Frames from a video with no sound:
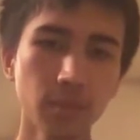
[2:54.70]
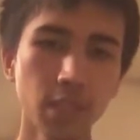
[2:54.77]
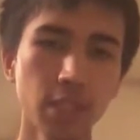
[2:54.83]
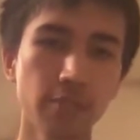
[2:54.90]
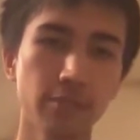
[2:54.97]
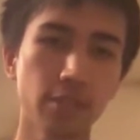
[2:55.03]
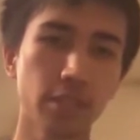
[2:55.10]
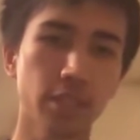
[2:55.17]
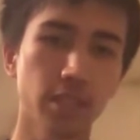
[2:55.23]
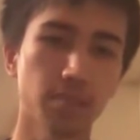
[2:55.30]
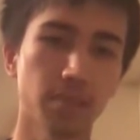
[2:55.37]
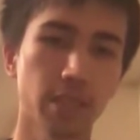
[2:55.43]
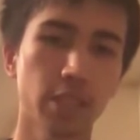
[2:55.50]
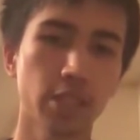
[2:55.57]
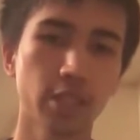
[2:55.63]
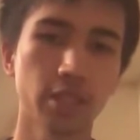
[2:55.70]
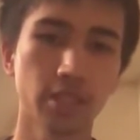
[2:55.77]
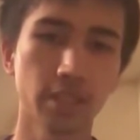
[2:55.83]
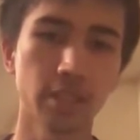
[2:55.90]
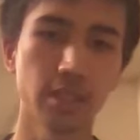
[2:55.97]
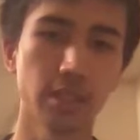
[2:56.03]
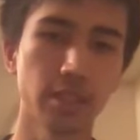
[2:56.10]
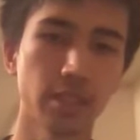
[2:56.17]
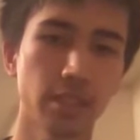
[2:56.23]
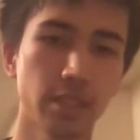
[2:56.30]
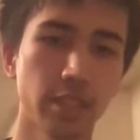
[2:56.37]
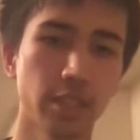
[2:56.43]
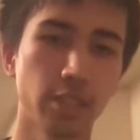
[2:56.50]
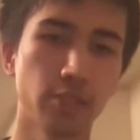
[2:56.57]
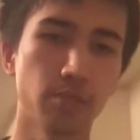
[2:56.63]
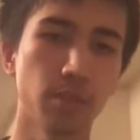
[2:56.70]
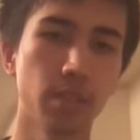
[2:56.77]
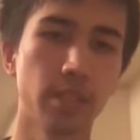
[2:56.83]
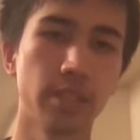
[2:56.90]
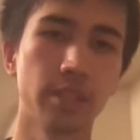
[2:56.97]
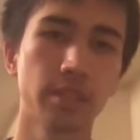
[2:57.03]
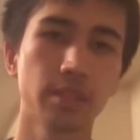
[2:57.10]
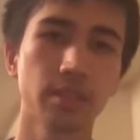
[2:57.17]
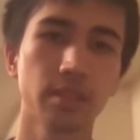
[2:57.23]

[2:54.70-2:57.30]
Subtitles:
If you look at the picture, stage 1